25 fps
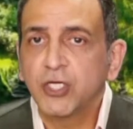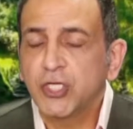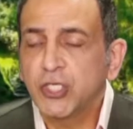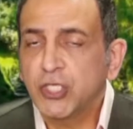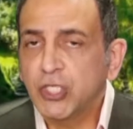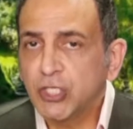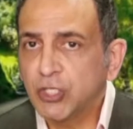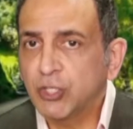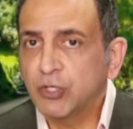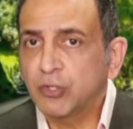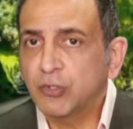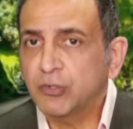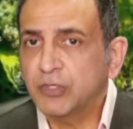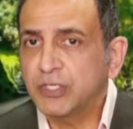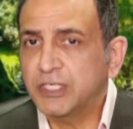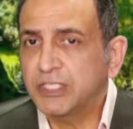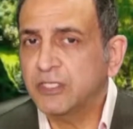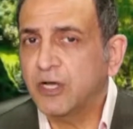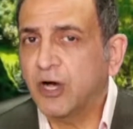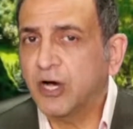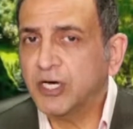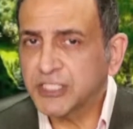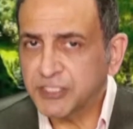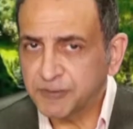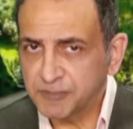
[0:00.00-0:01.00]
You know, in
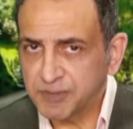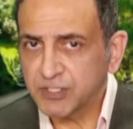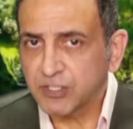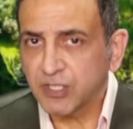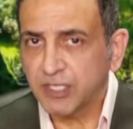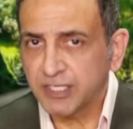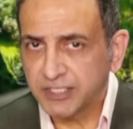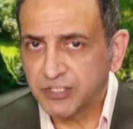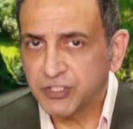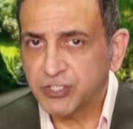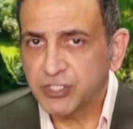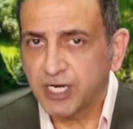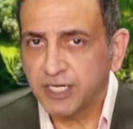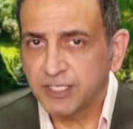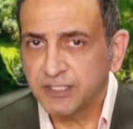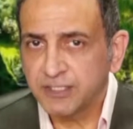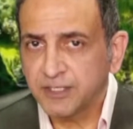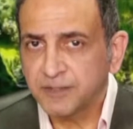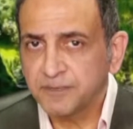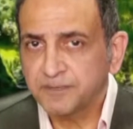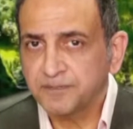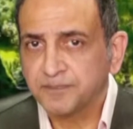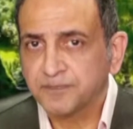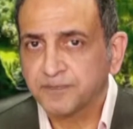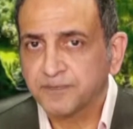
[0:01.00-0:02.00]
hospital in
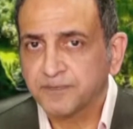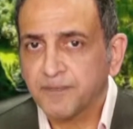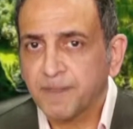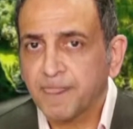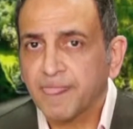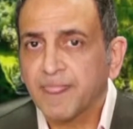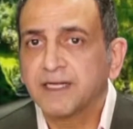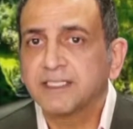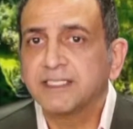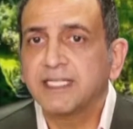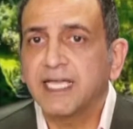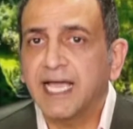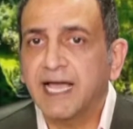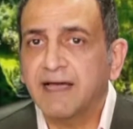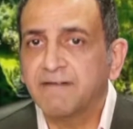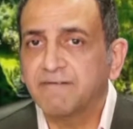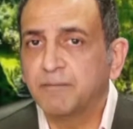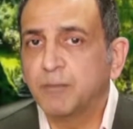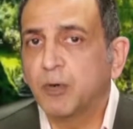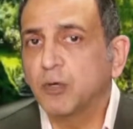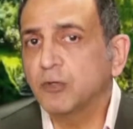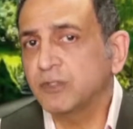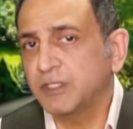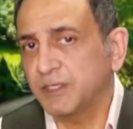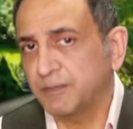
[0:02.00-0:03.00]
China, they
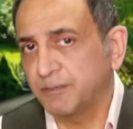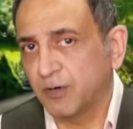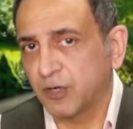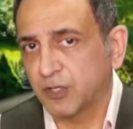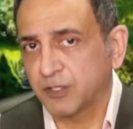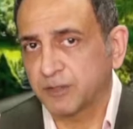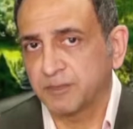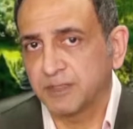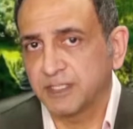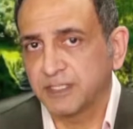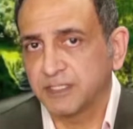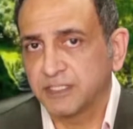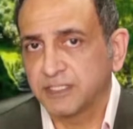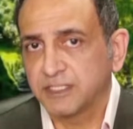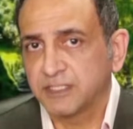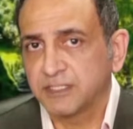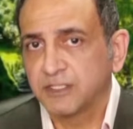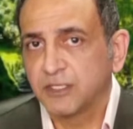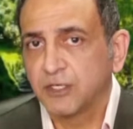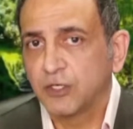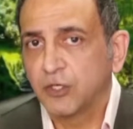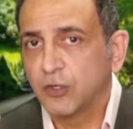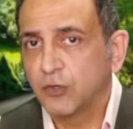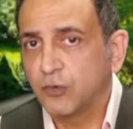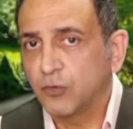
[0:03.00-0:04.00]
have both departments,
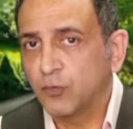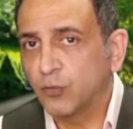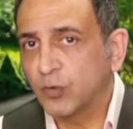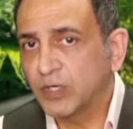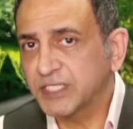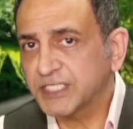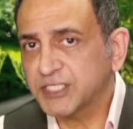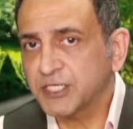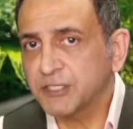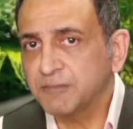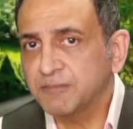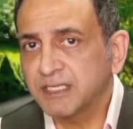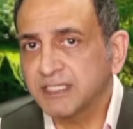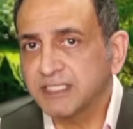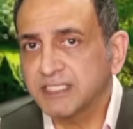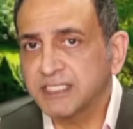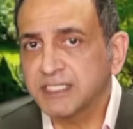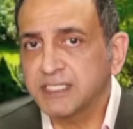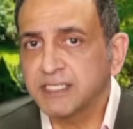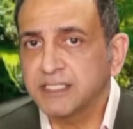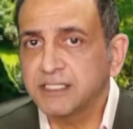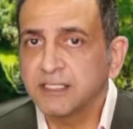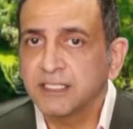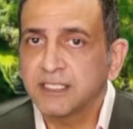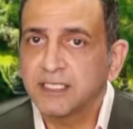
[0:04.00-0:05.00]
Western
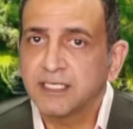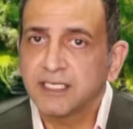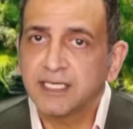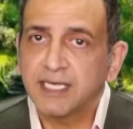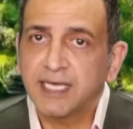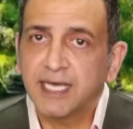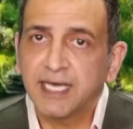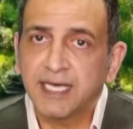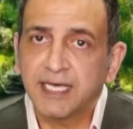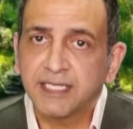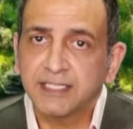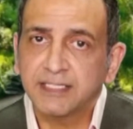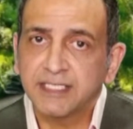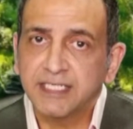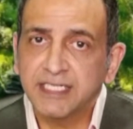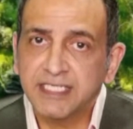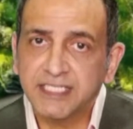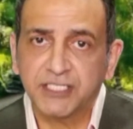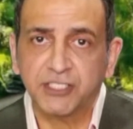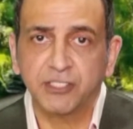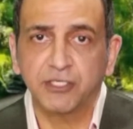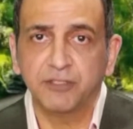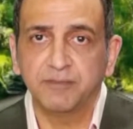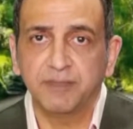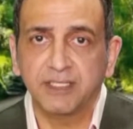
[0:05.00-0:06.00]
medicine and
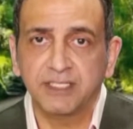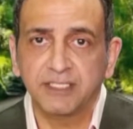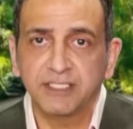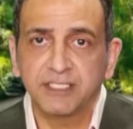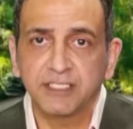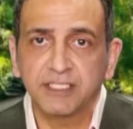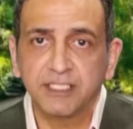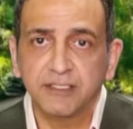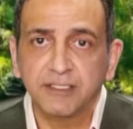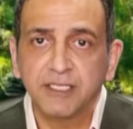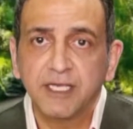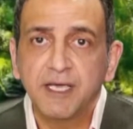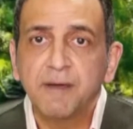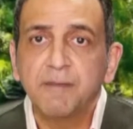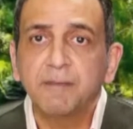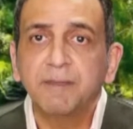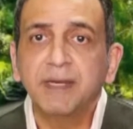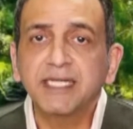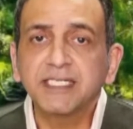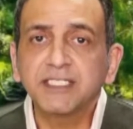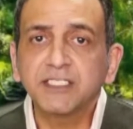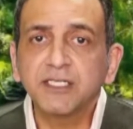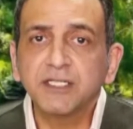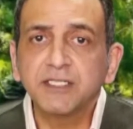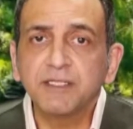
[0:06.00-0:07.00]
Eastern medicine.
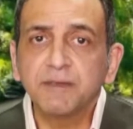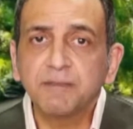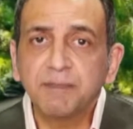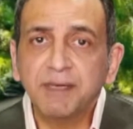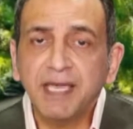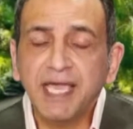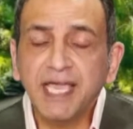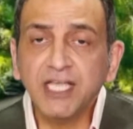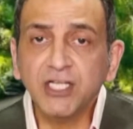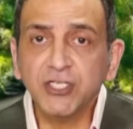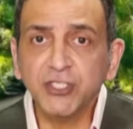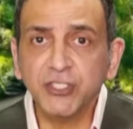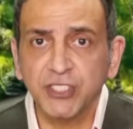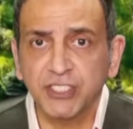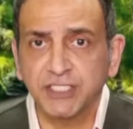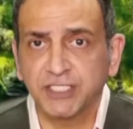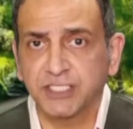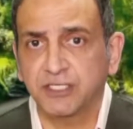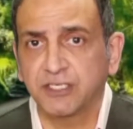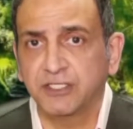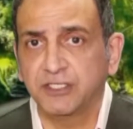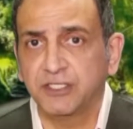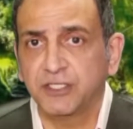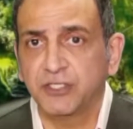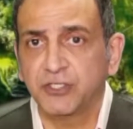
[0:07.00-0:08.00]
Based on the patient's
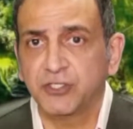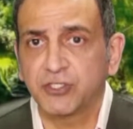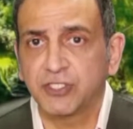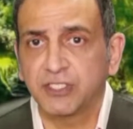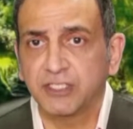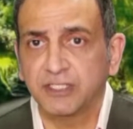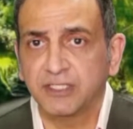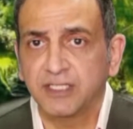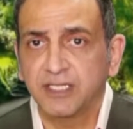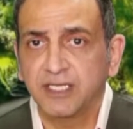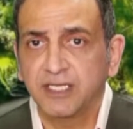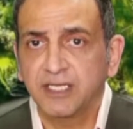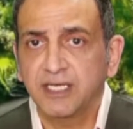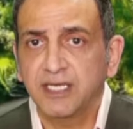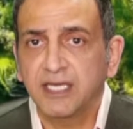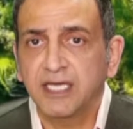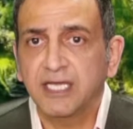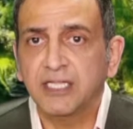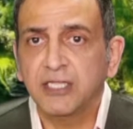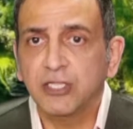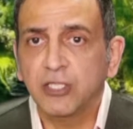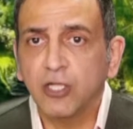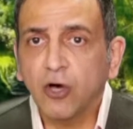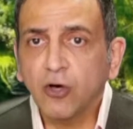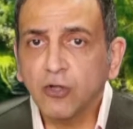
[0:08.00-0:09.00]
condition,
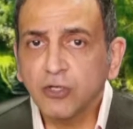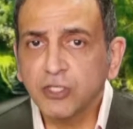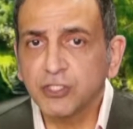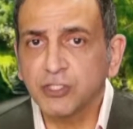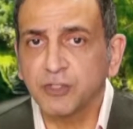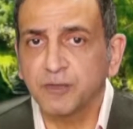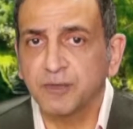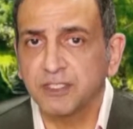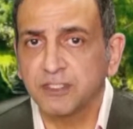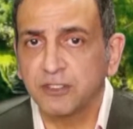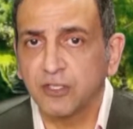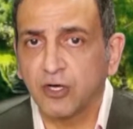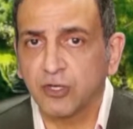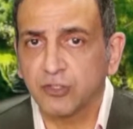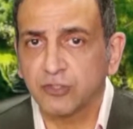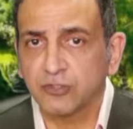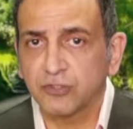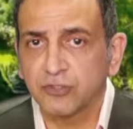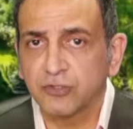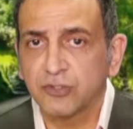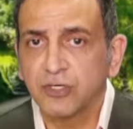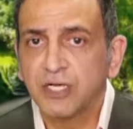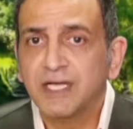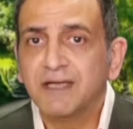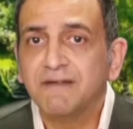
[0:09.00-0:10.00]
a knowledgeable
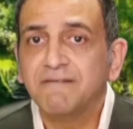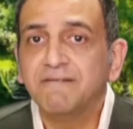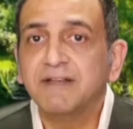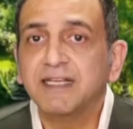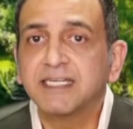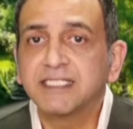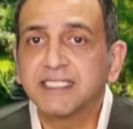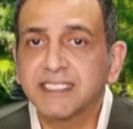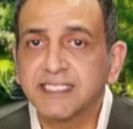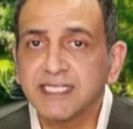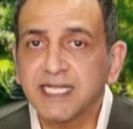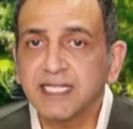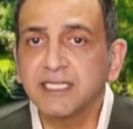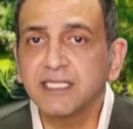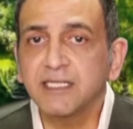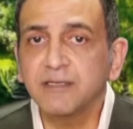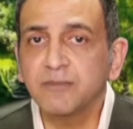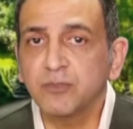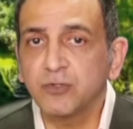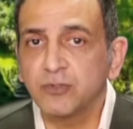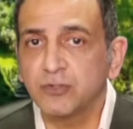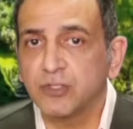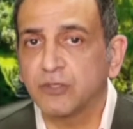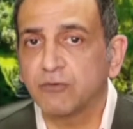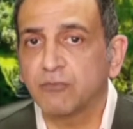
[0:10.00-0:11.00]
doctor will send
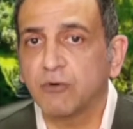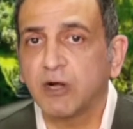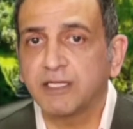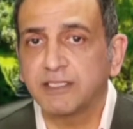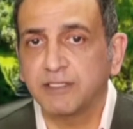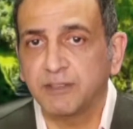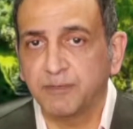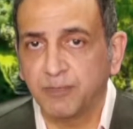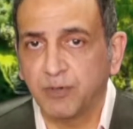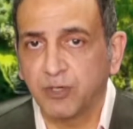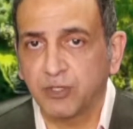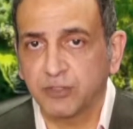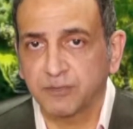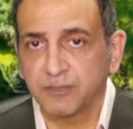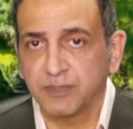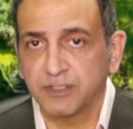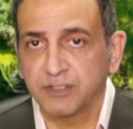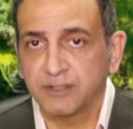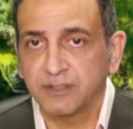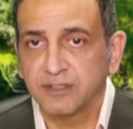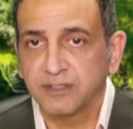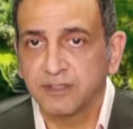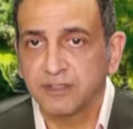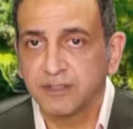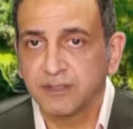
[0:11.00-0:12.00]
them to the right department.
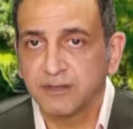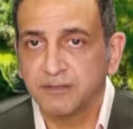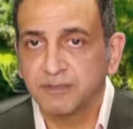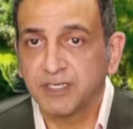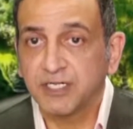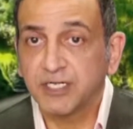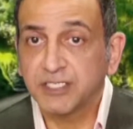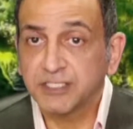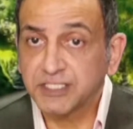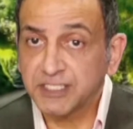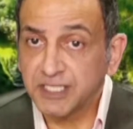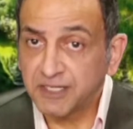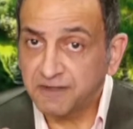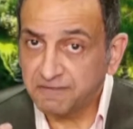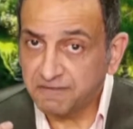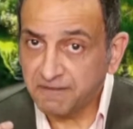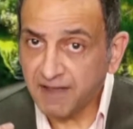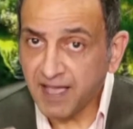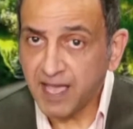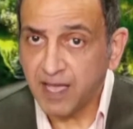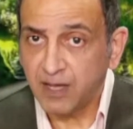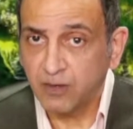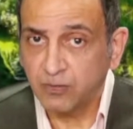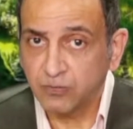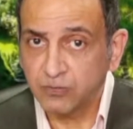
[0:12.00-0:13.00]
because they
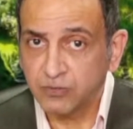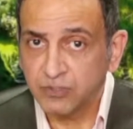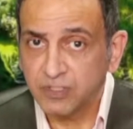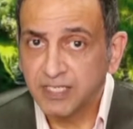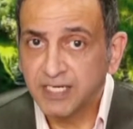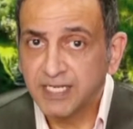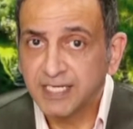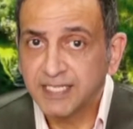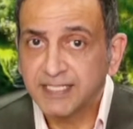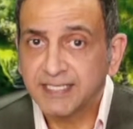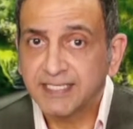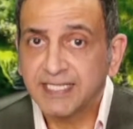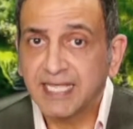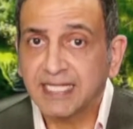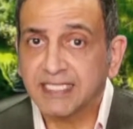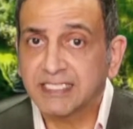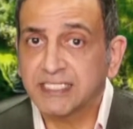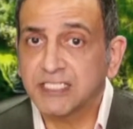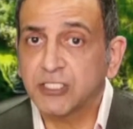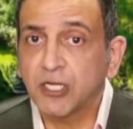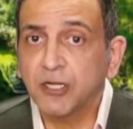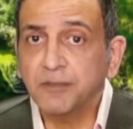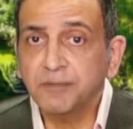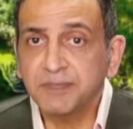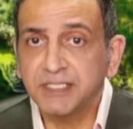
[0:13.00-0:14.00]
found that
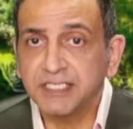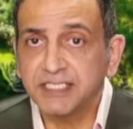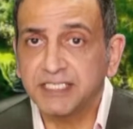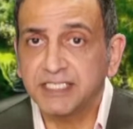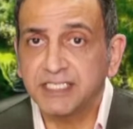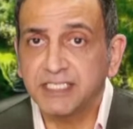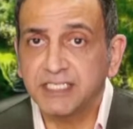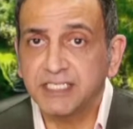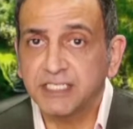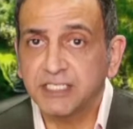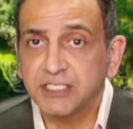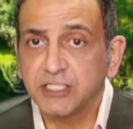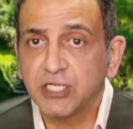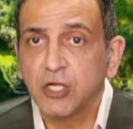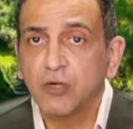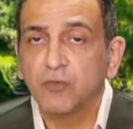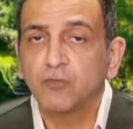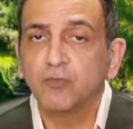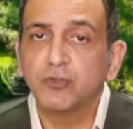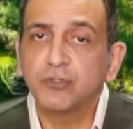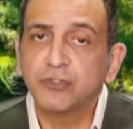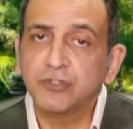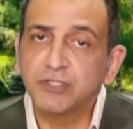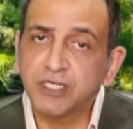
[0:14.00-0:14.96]
some disease would